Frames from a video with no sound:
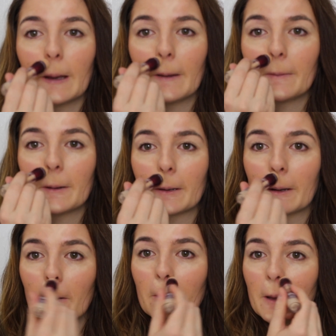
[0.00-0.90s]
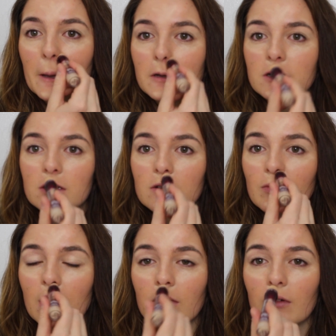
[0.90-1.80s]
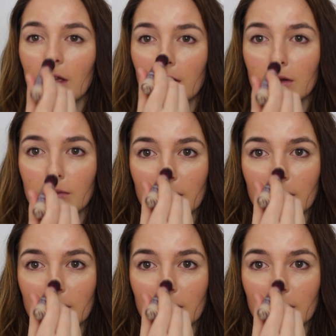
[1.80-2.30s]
I'm just going into my regular